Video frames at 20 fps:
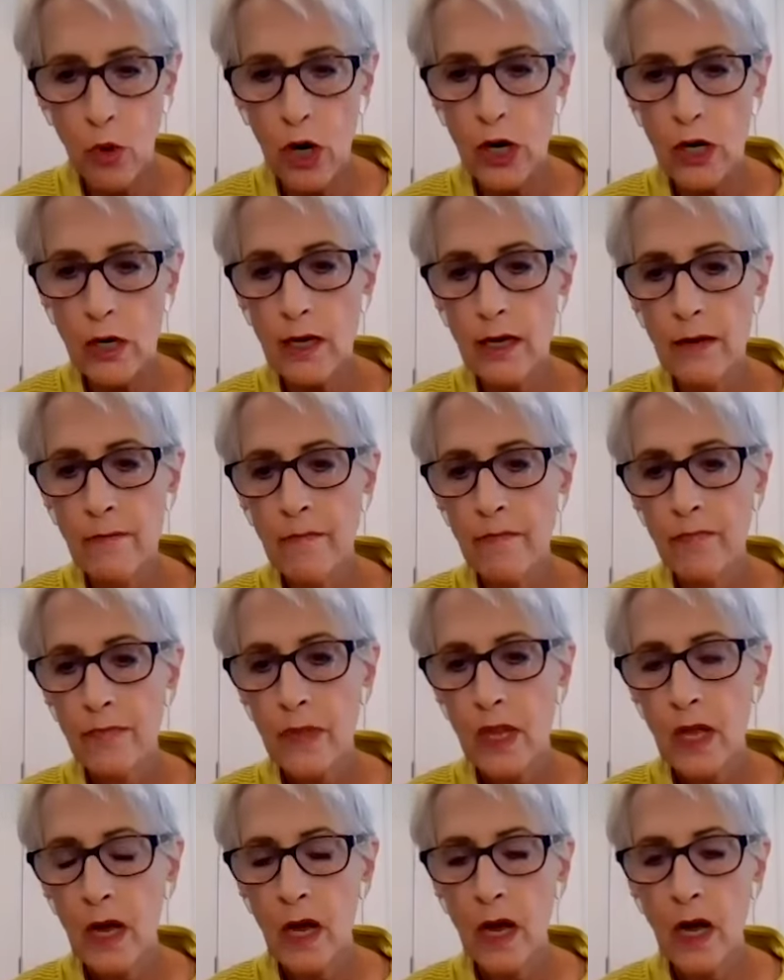work
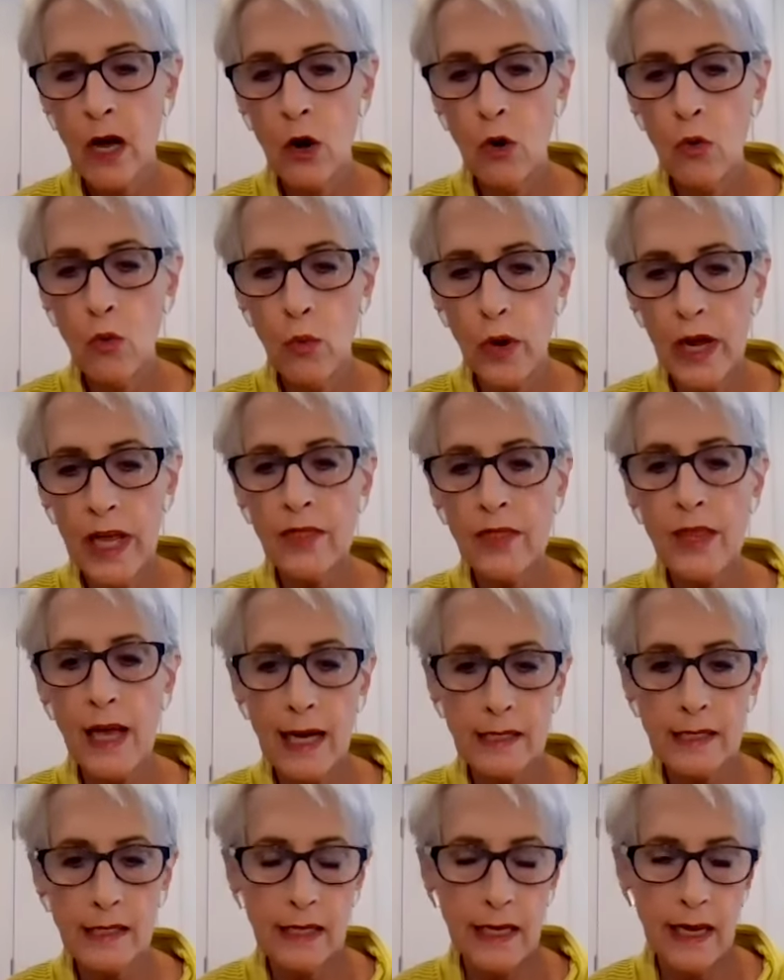with
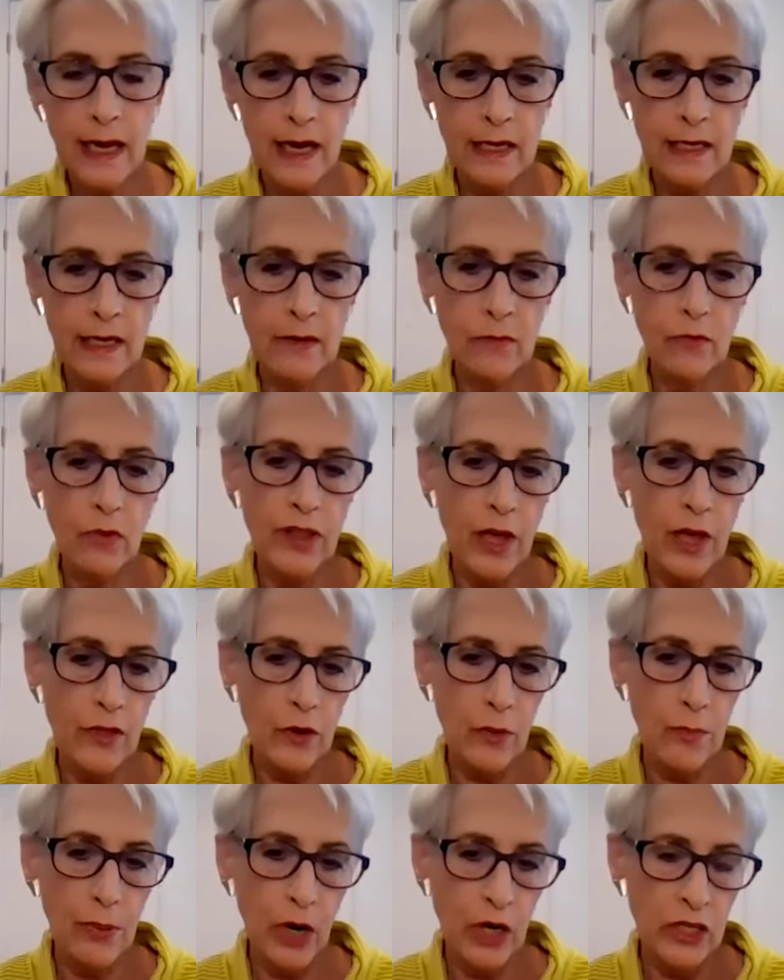ASEAN and with
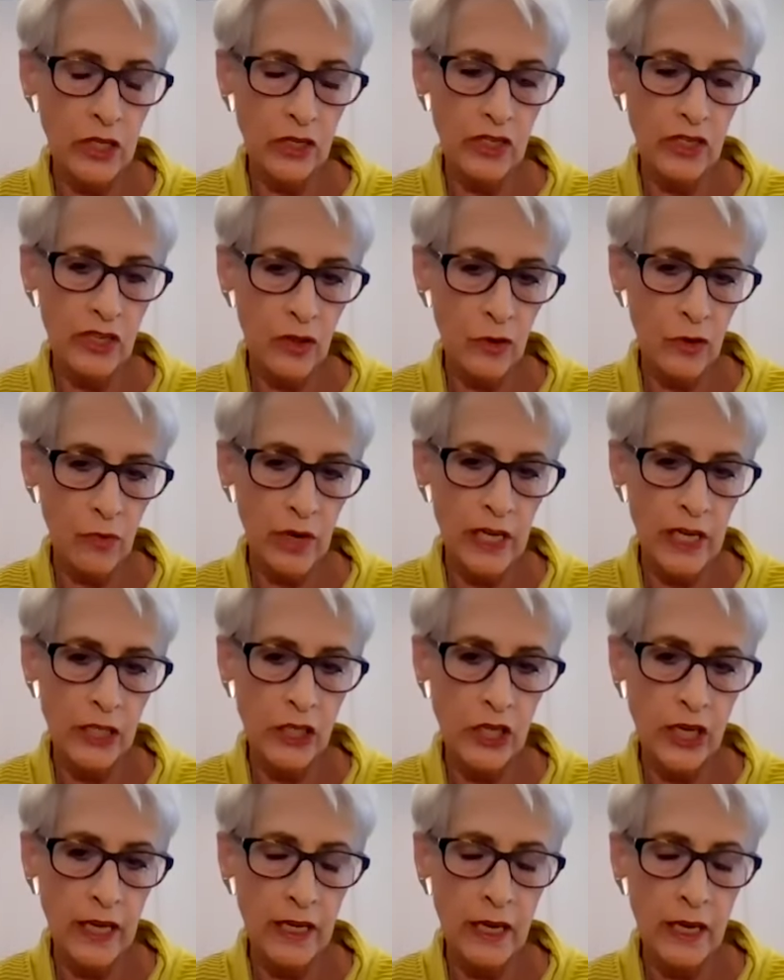other partners in the
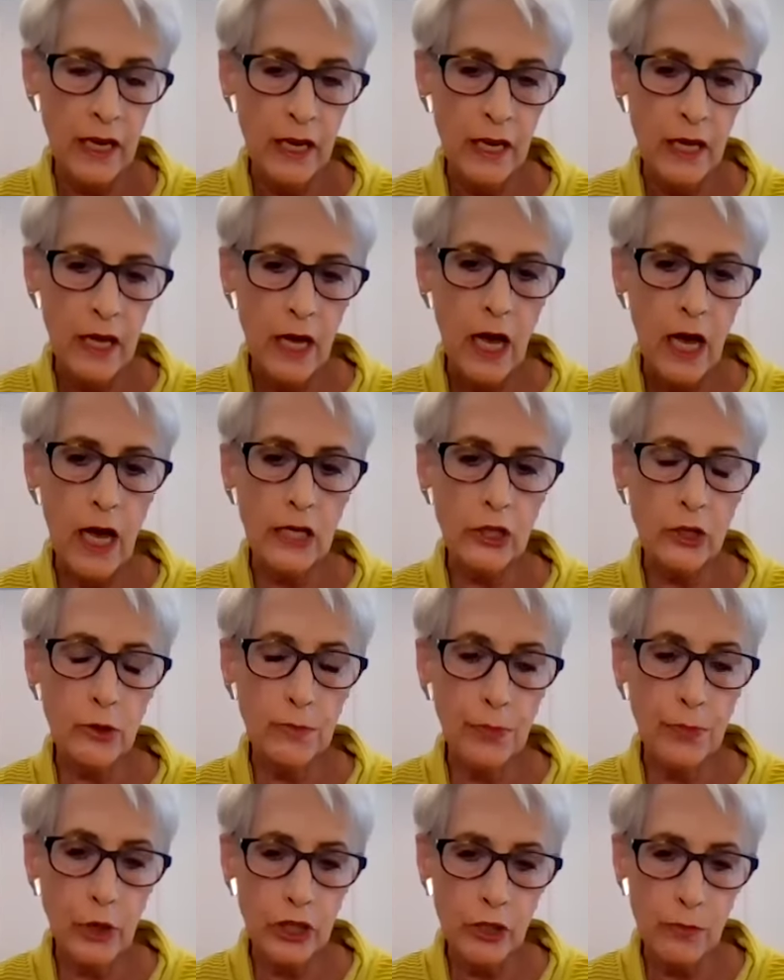region to
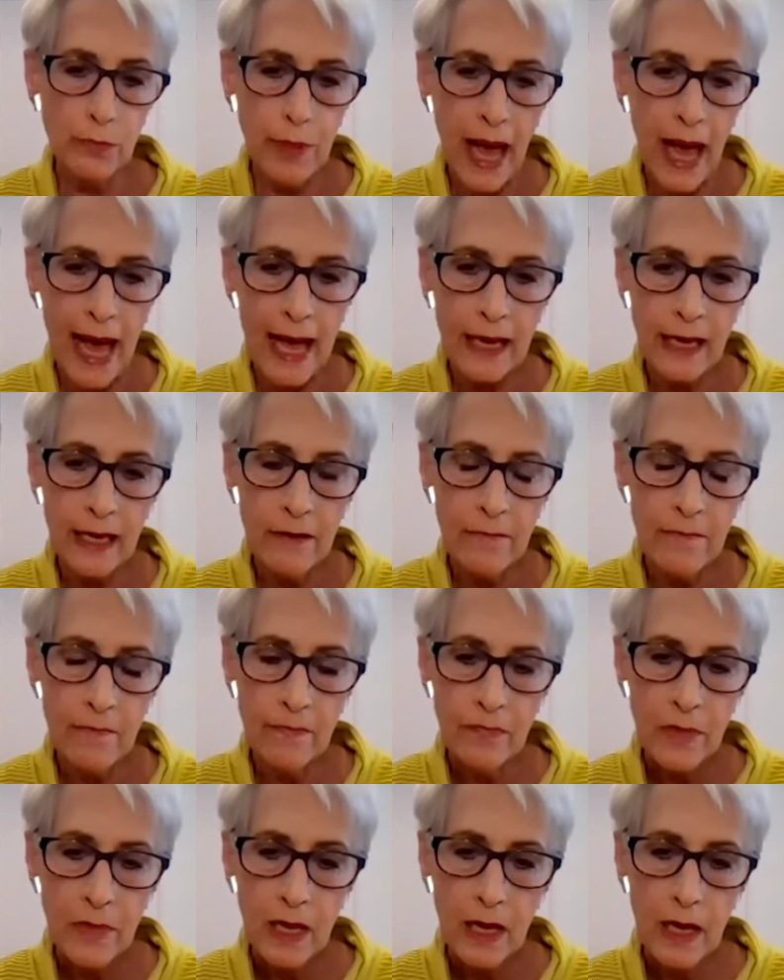push back,
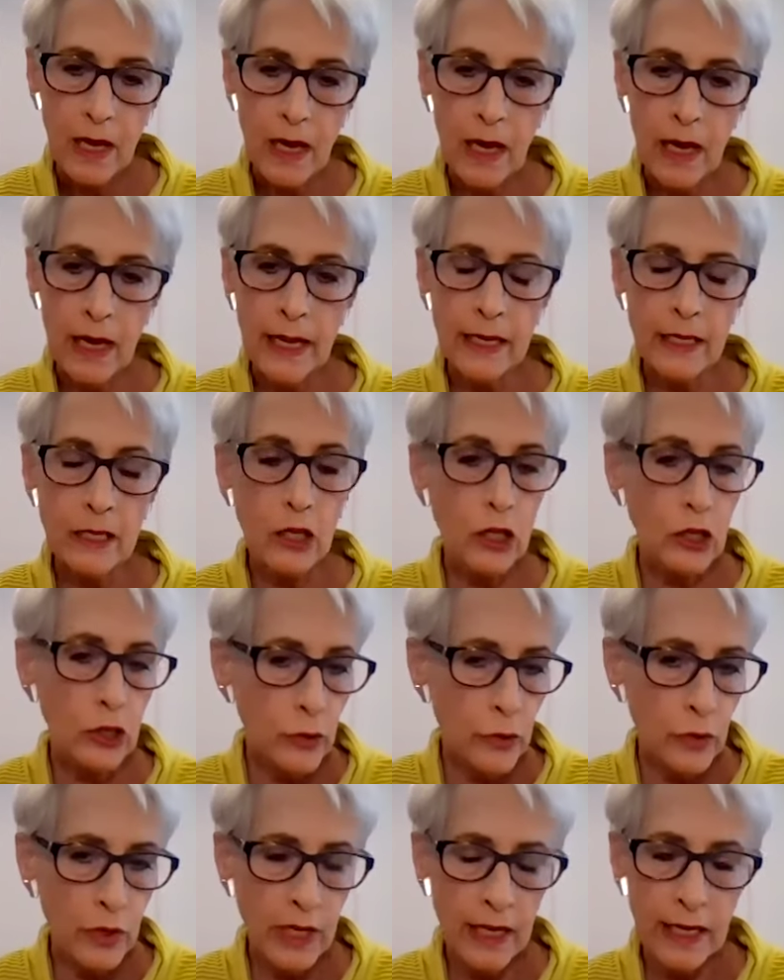
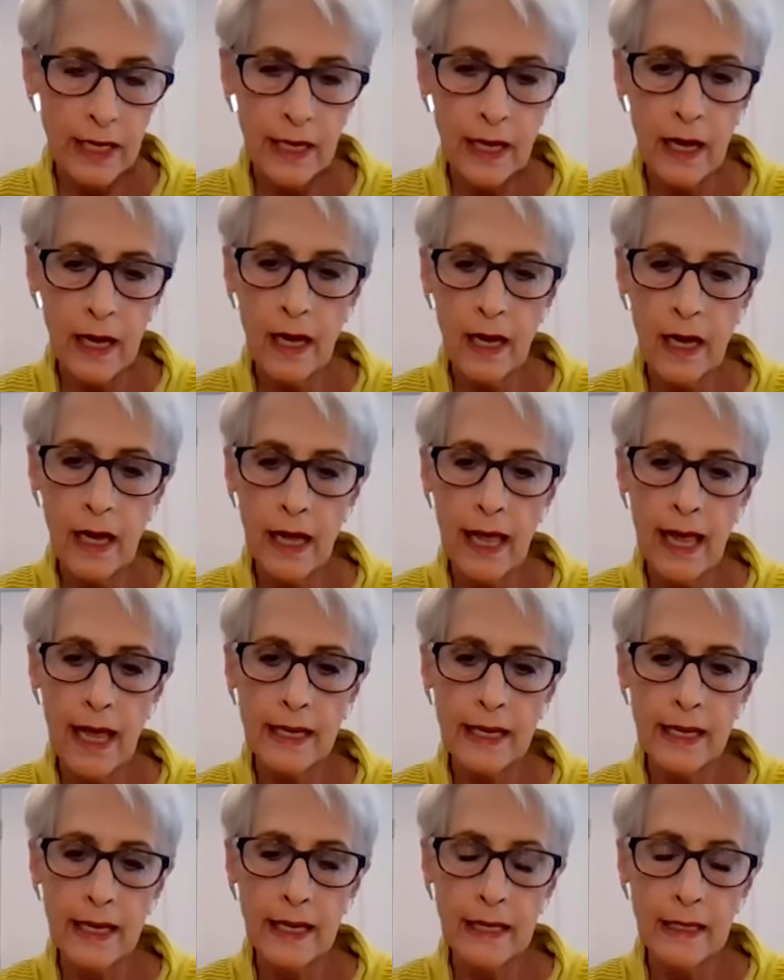including
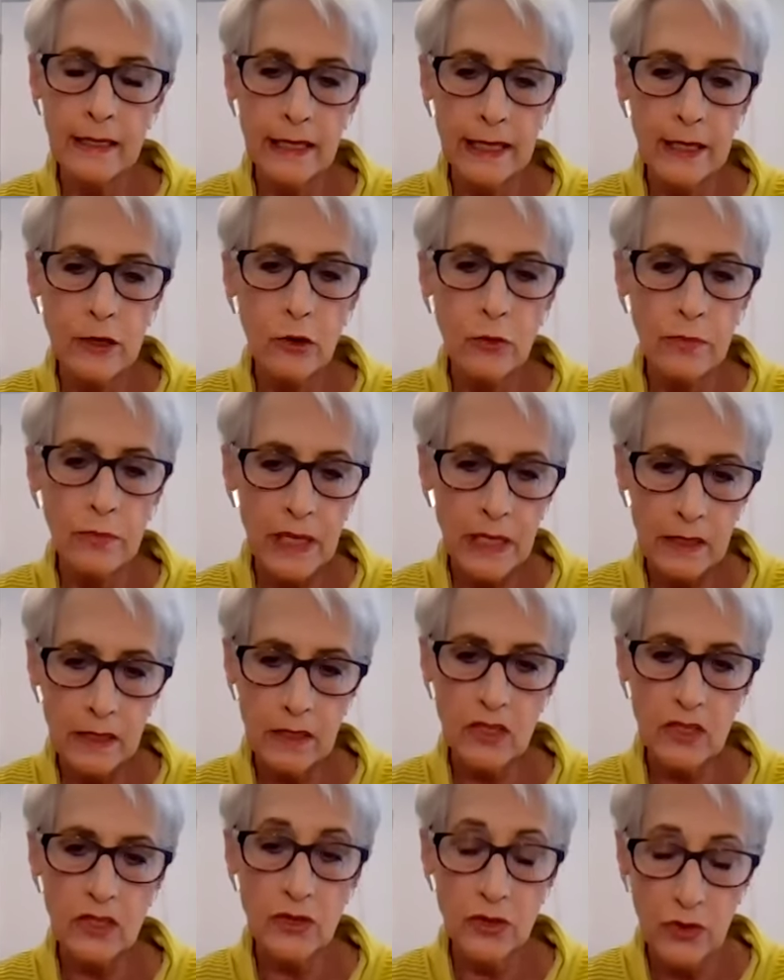any legal
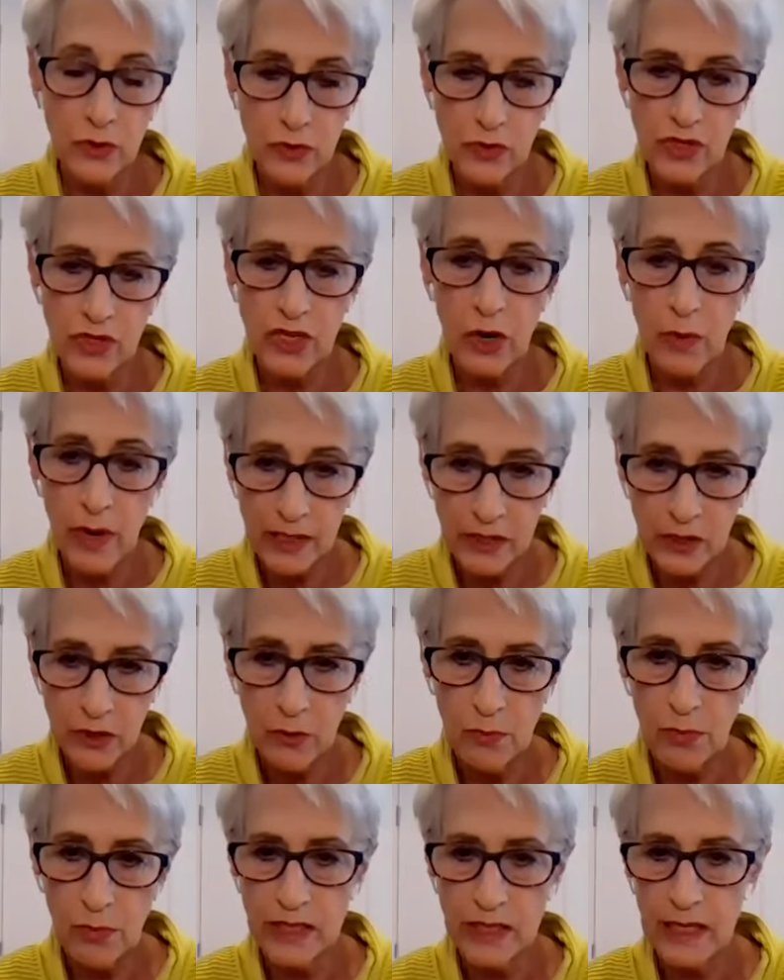means to do so, as
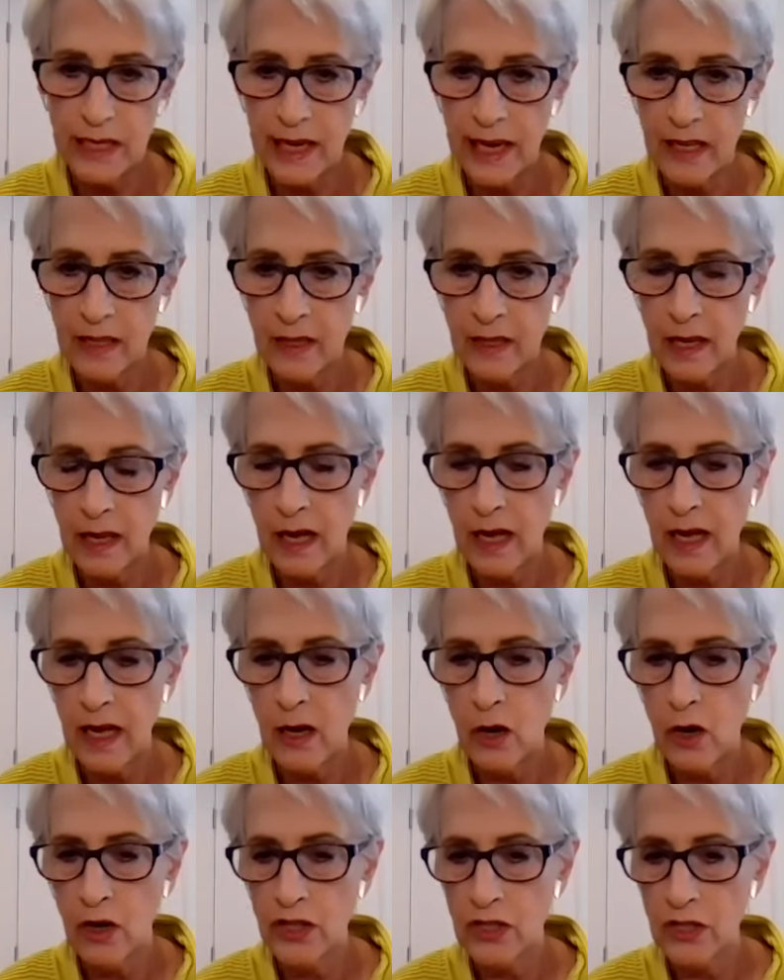you pointed out
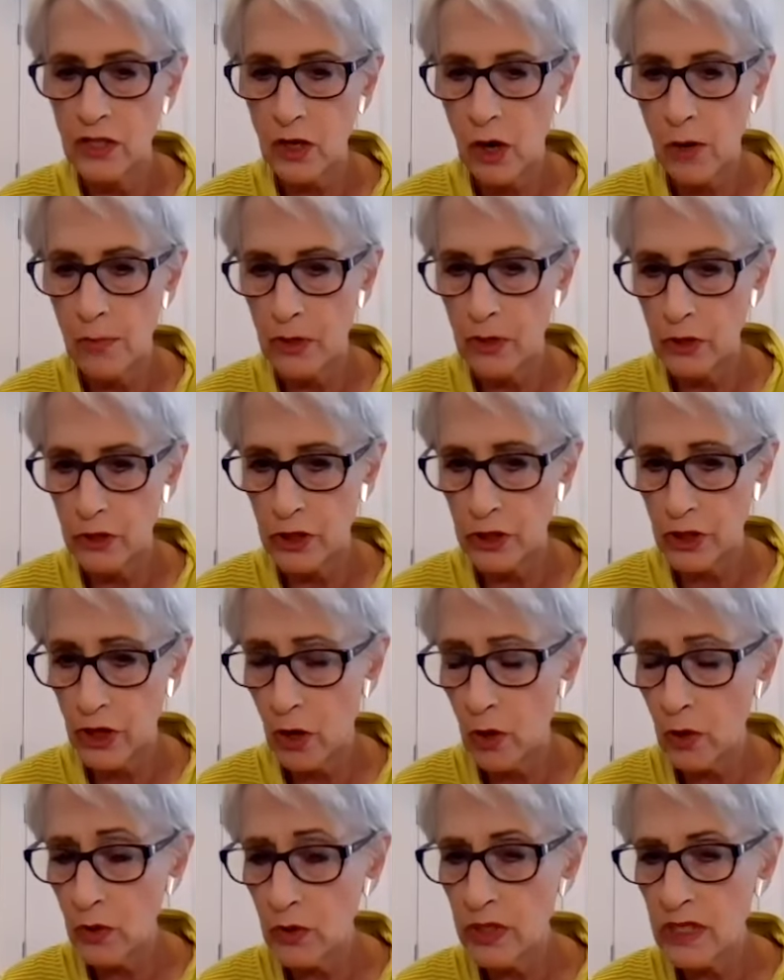on the Scarborough
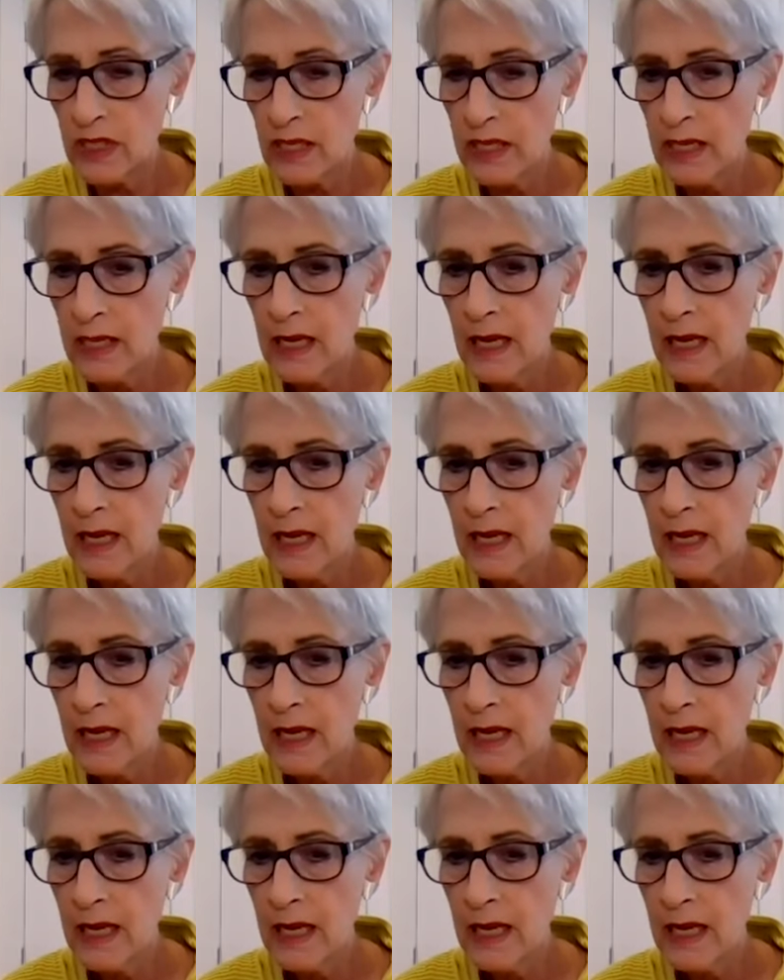Shoals